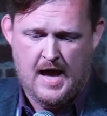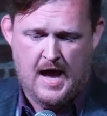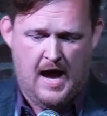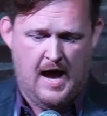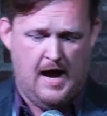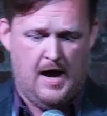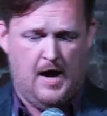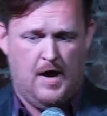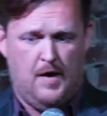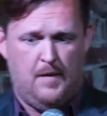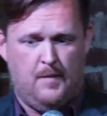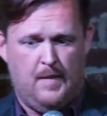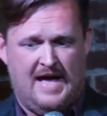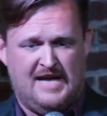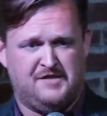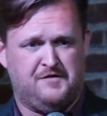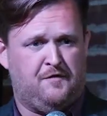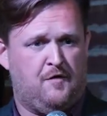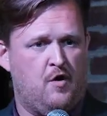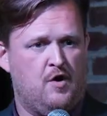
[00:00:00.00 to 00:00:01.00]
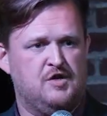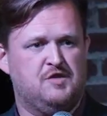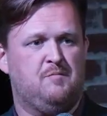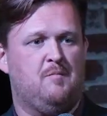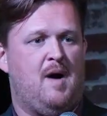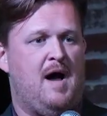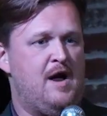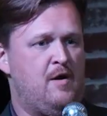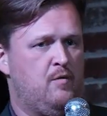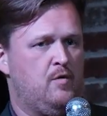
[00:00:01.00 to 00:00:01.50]
As far as
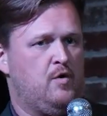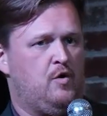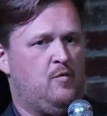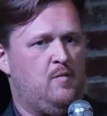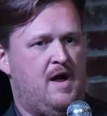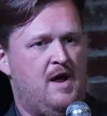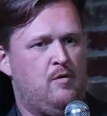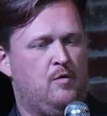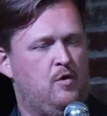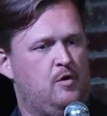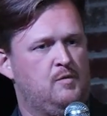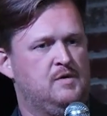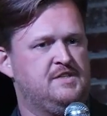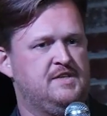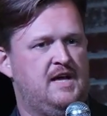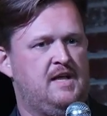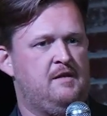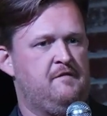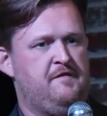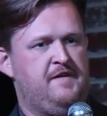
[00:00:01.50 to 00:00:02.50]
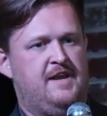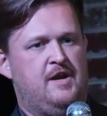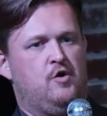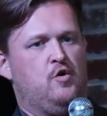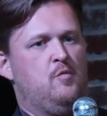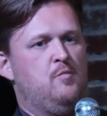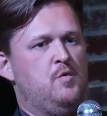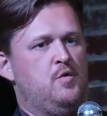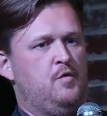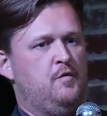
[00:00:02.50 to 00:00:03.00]
my role was elevated
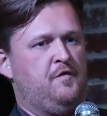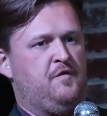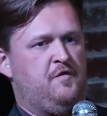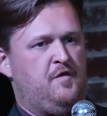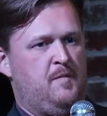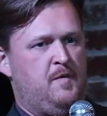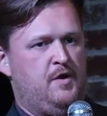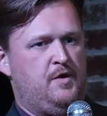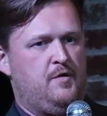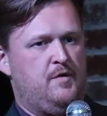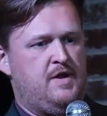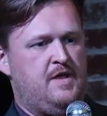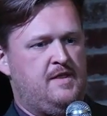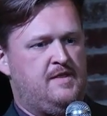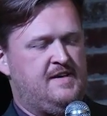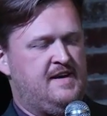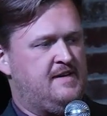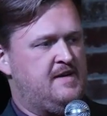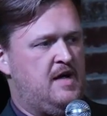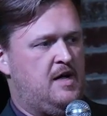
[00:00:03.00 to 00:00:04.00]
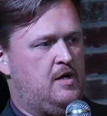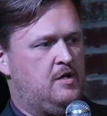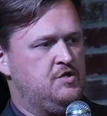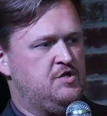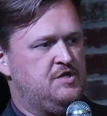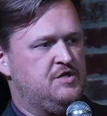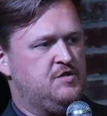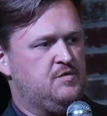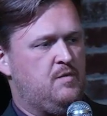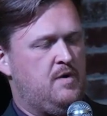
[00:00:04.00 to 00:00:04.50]
or moved from underneath
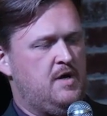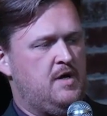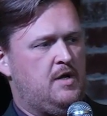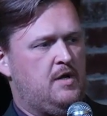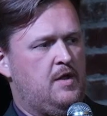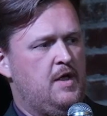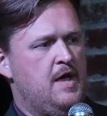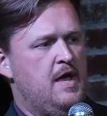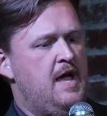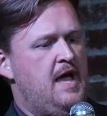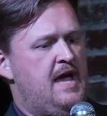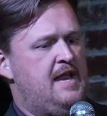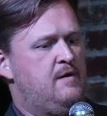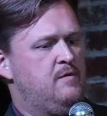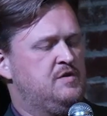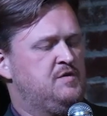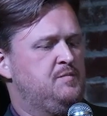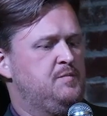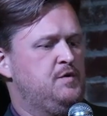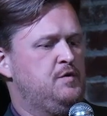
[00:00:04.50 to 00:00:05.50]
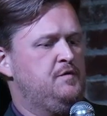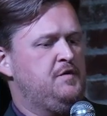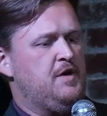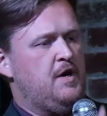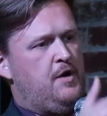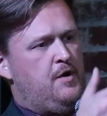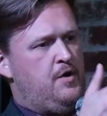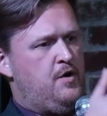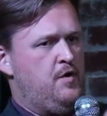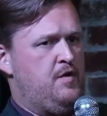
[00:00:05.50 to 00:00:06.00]
technology as well, and it was moved
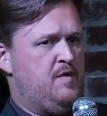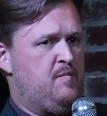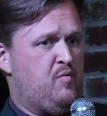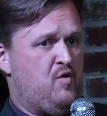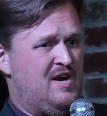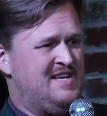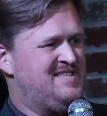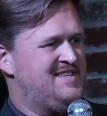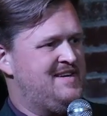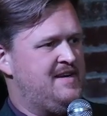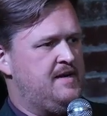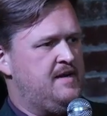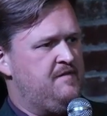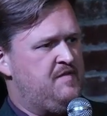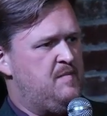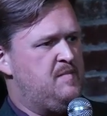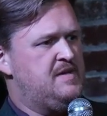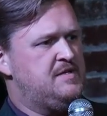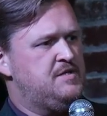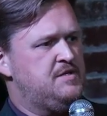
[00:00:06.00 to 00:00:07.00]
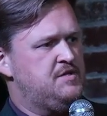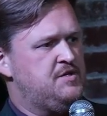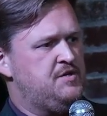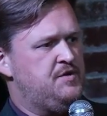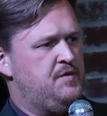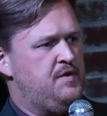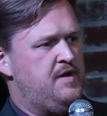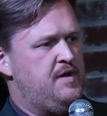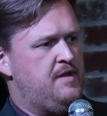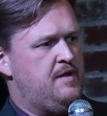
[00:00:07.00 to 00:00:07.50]
under the president of the business
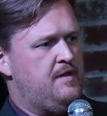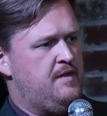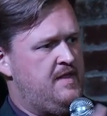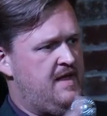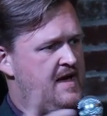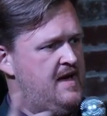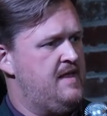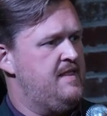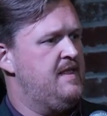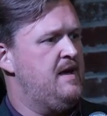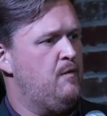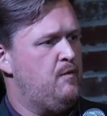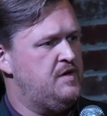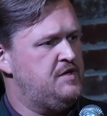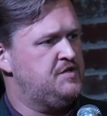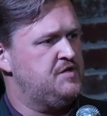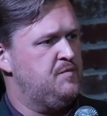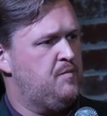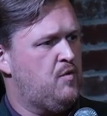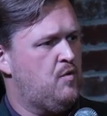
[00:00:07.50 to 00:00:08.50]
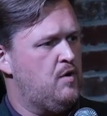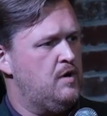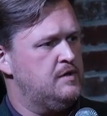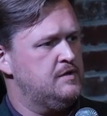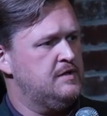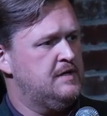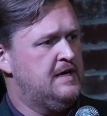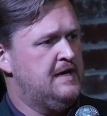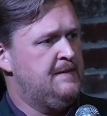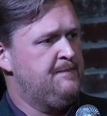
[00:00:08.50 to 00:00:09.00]
unit that we
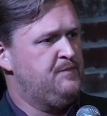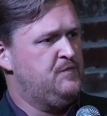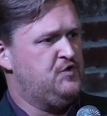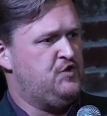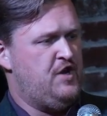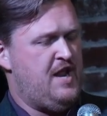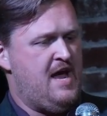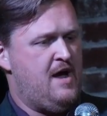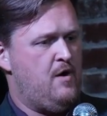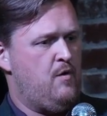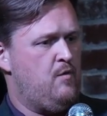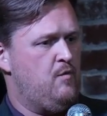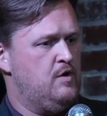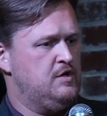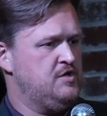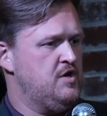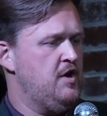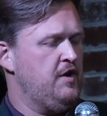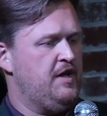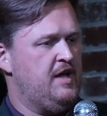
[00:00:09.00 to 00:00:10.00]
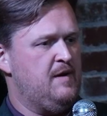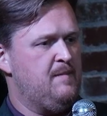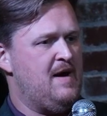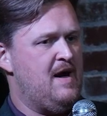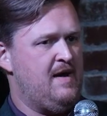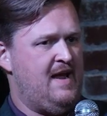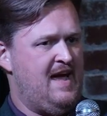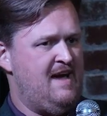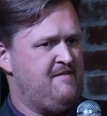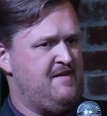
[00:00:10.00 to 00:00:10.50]
support. So now we're talking
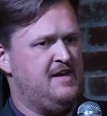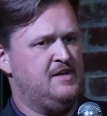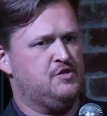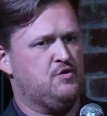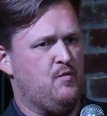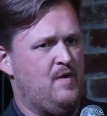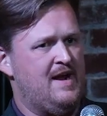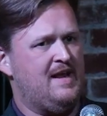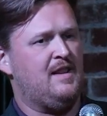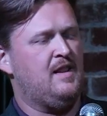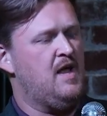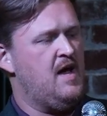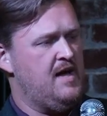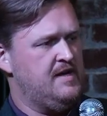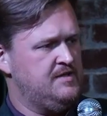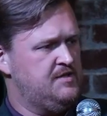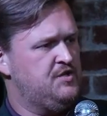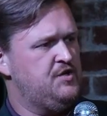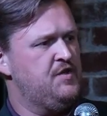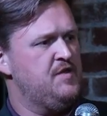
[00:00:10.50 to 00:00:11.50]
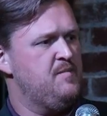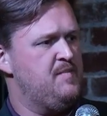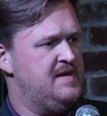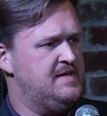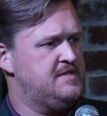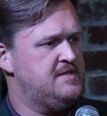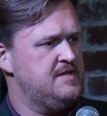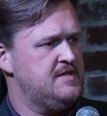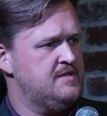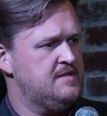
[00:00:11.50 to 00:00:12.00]
about having a direct line to the
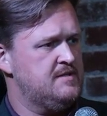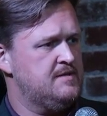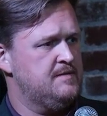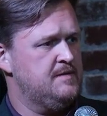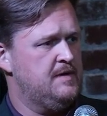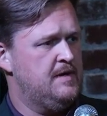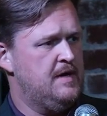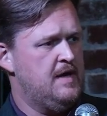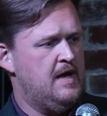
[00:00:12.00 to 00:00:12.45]
business,